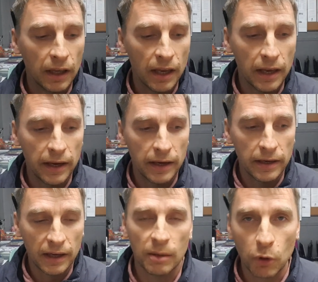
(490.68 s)

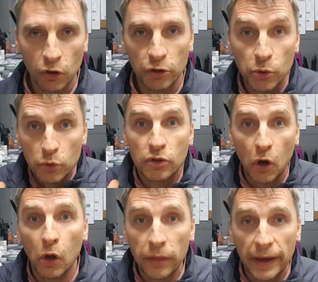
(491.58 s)
And I'm gonna use
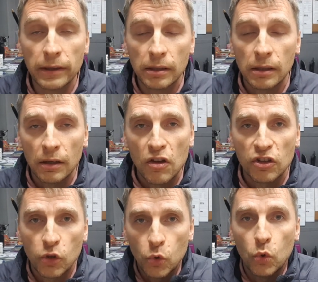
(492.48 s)
all that
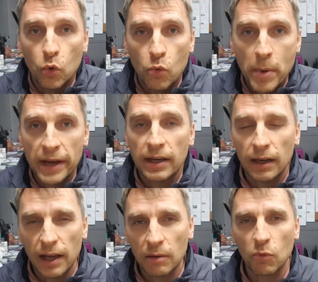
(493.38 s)
to make a
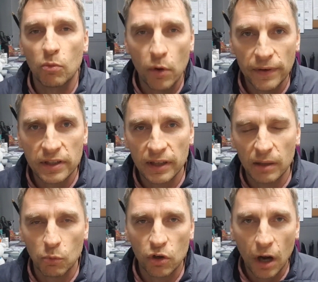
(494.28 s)
lot more movies, a
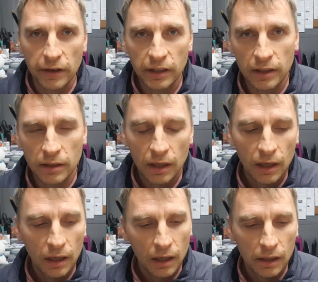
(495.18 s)
lot more content,
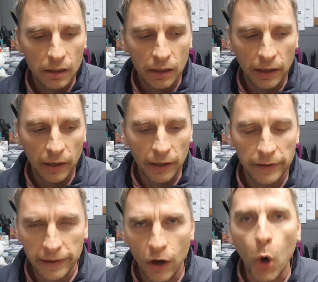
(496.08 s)

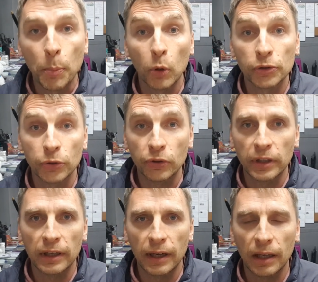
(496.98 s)
and I hope also to
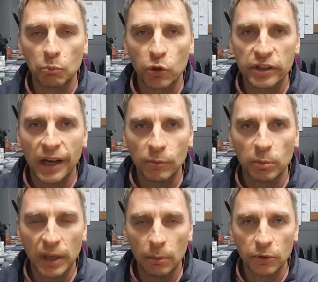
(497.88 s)
get a lot more time to
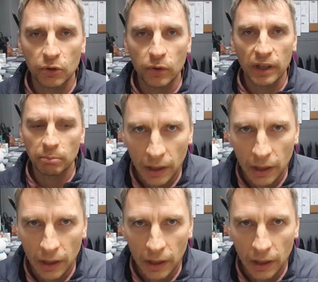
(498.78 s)
be able to do that.